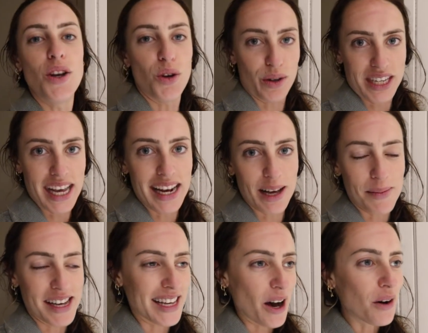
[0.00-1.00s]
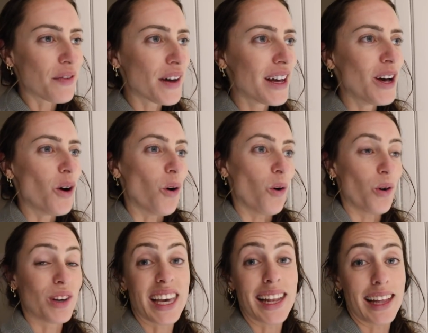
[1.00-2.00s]
not killing myself,
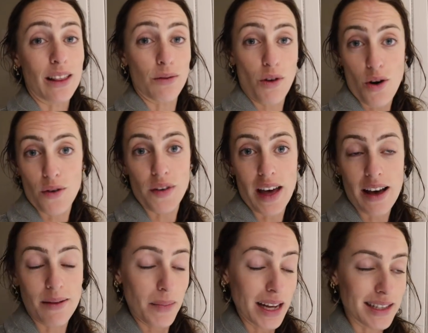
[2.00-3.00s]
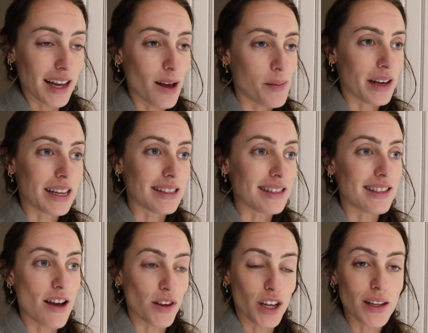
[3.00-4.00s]
or killing the rock for that matter, because it's
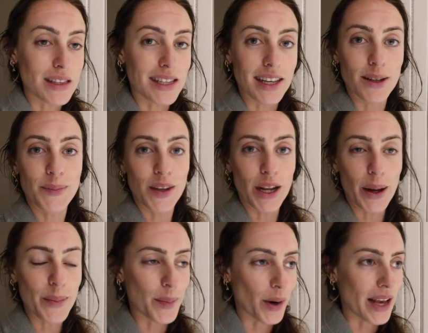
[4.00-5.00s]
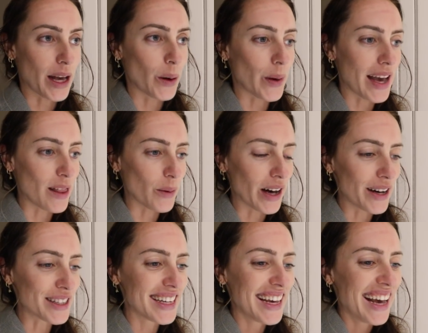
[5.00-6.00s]
never good to, you know, break away the world.